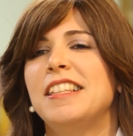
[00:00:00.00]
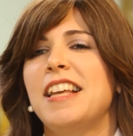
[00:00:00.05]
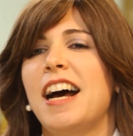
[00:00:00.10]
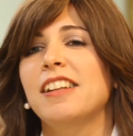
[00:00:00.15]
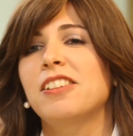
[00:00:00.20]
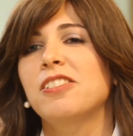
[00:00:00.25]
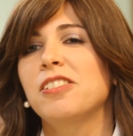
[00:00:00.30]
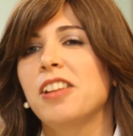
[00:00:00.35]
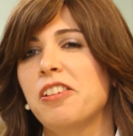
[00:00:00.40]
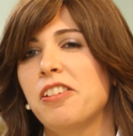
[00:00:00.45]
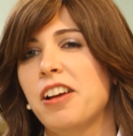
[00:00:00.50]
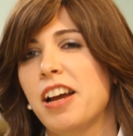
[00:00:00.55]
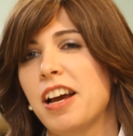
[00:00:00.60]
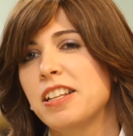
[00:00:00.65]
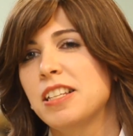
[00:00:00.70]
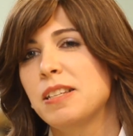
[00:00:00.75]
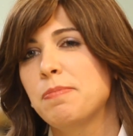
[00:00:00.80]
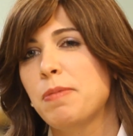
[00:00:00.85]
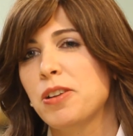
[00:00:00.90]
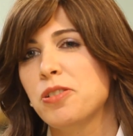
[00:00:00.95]
Dr. Lerer
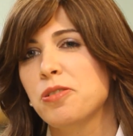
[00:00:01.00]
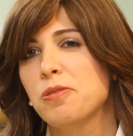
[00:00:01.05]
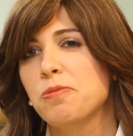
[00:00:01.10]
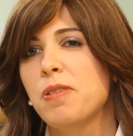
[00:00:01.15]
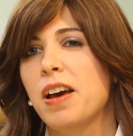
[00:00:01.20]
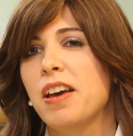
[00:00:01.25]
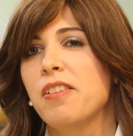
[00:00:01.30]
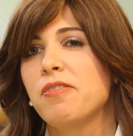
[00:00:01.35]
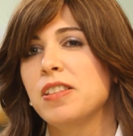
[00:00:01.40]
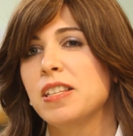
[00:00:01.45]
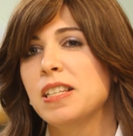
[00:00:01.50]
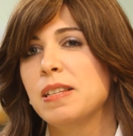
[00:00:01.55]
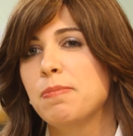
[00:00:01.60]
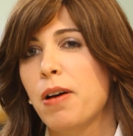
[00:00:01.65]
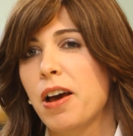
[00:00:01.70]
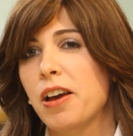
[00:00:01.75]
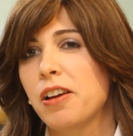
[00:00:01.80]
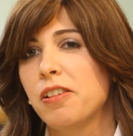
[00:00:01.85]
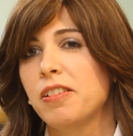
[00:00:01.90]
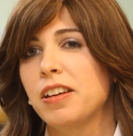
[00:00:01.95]
had a special way of
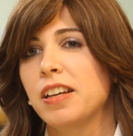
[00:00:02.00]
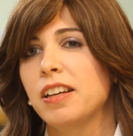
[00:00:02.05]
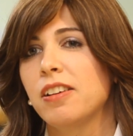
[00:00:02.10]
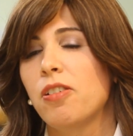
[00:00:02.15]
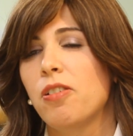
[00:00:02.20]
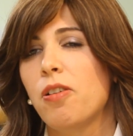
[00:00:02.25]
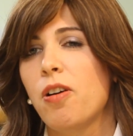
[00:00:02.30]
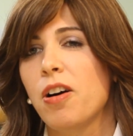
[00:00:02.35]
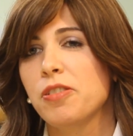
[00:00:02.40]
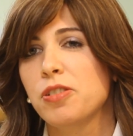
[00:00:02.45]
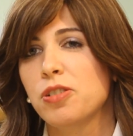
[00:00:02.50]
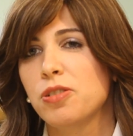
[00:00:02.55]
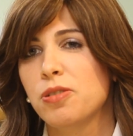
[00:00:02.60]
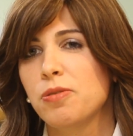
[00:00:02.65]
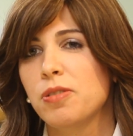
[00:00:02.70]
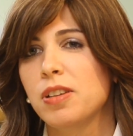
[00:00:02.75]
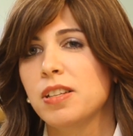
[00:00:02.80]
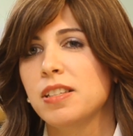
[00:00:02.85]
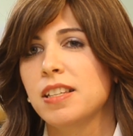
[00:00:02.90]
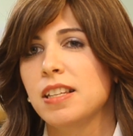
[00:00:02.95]
inspiring all the
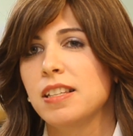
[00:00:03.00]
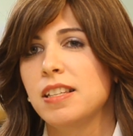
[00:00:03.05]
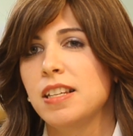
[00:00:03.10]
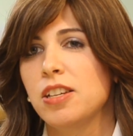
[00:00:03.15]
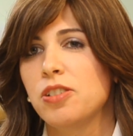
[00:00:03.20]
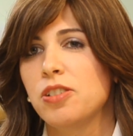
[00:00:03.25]
students and